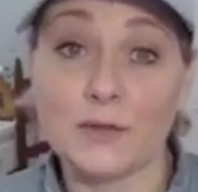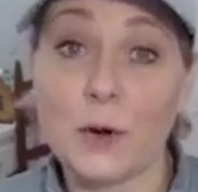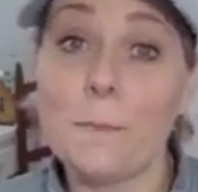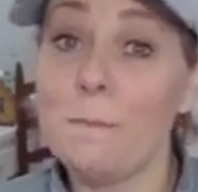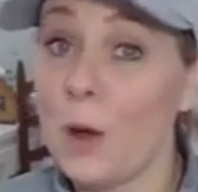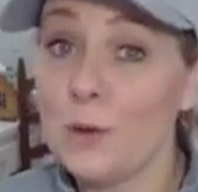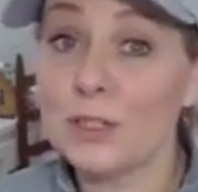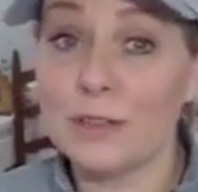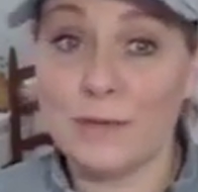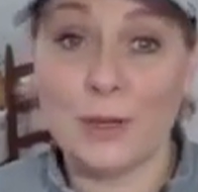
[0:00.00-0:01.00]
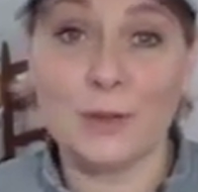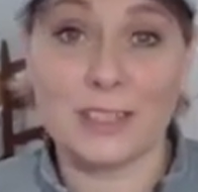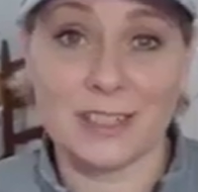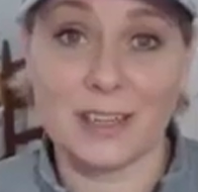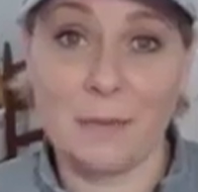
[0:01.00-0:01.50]
For most of you,
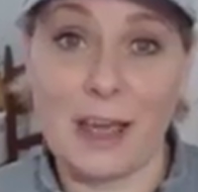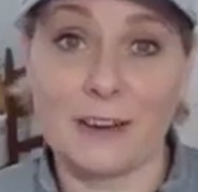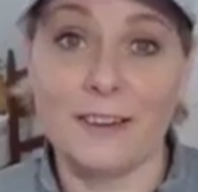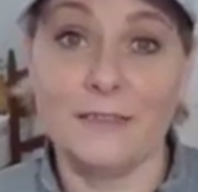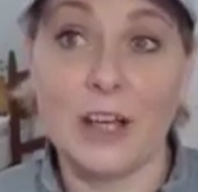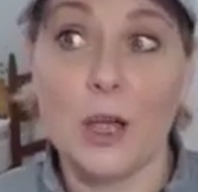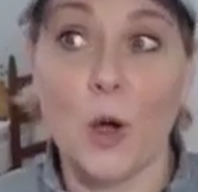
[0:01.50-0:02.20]
it's just a matter of